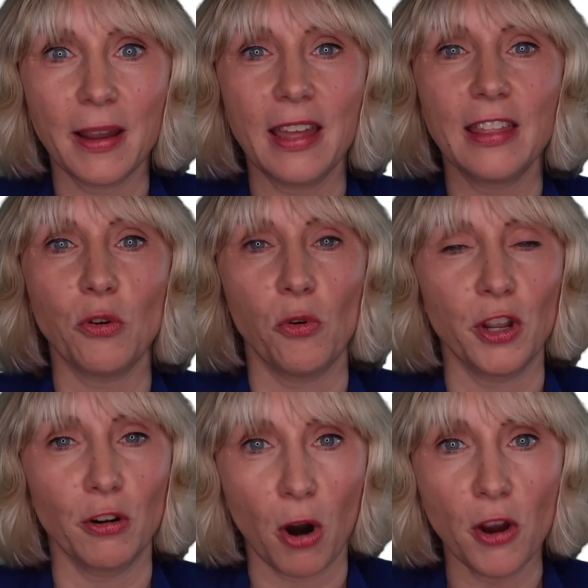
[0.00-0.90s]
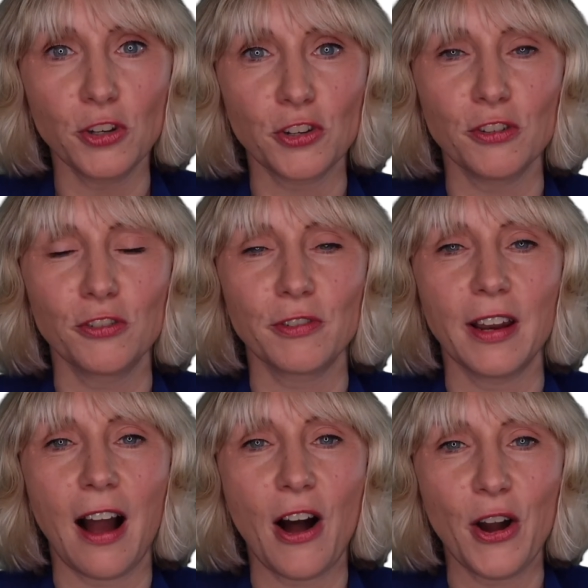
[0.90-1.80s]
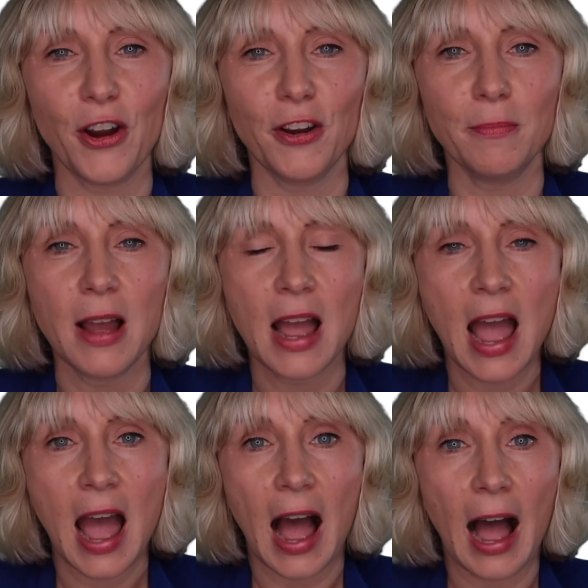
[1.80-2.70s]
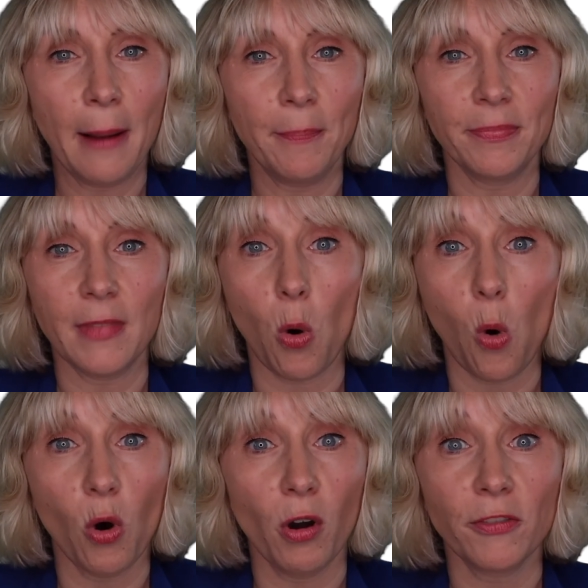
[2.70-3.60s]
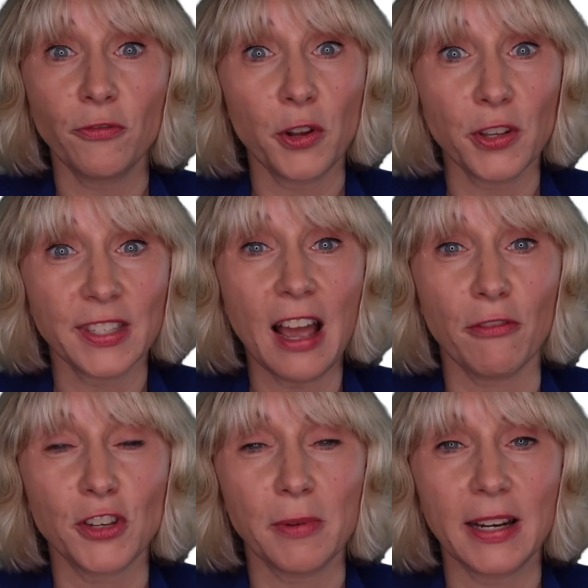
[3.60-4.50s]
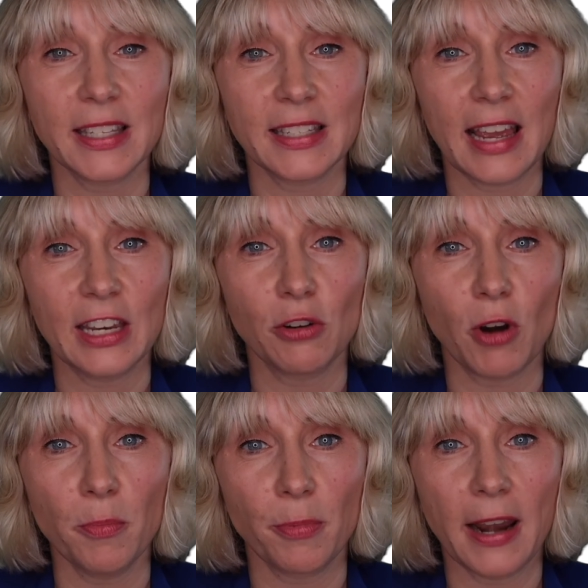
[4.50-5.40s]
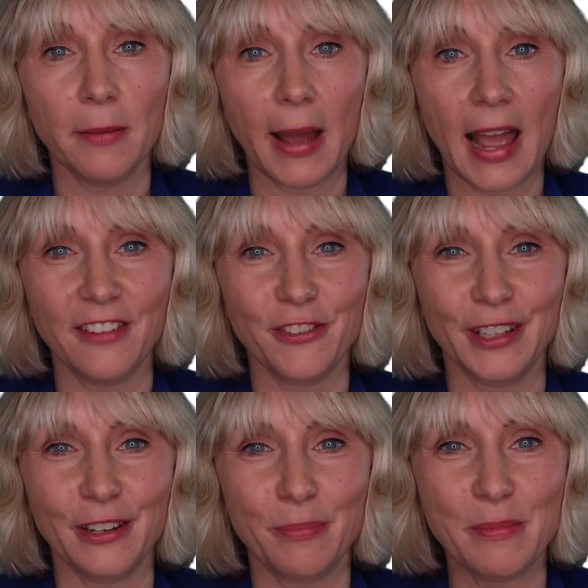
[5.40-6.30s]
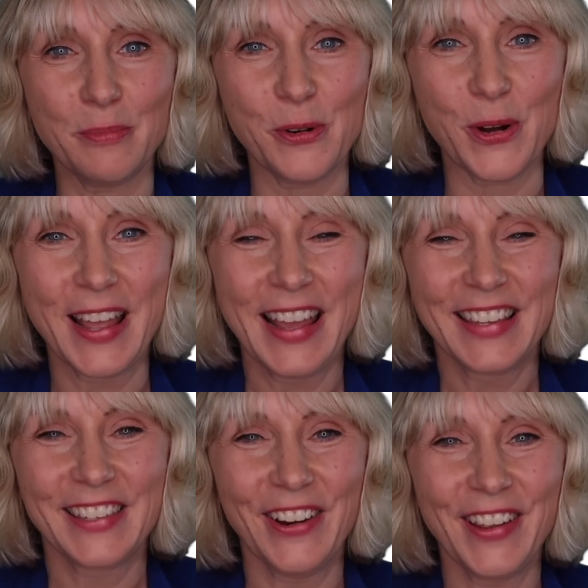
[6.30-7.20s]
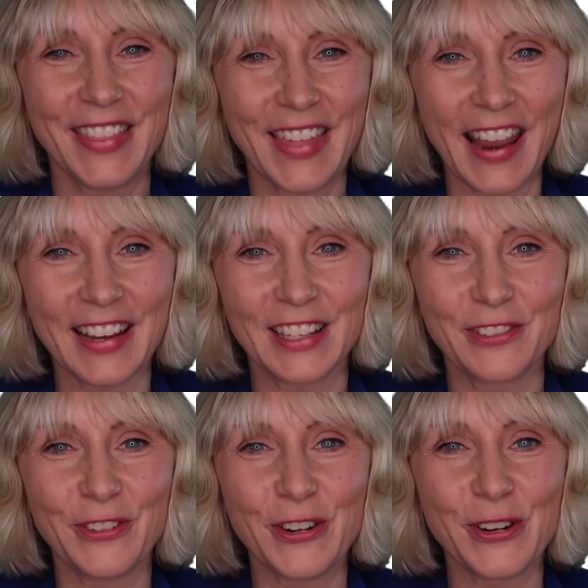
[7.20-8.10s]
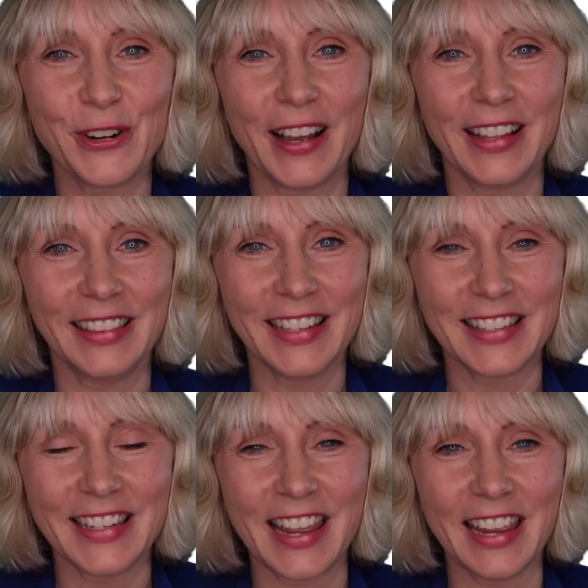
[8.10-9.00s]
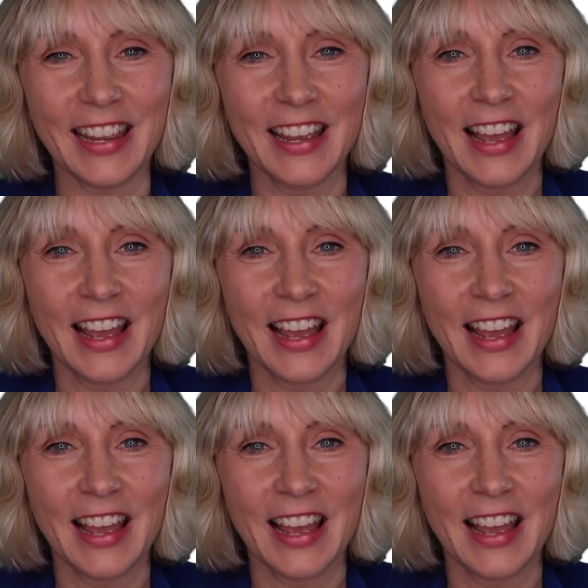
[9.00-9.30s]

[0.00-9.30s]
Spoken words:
with or your own children at home, or for yourself to understand your own brain and behavior a little bit more. So thanks for listening,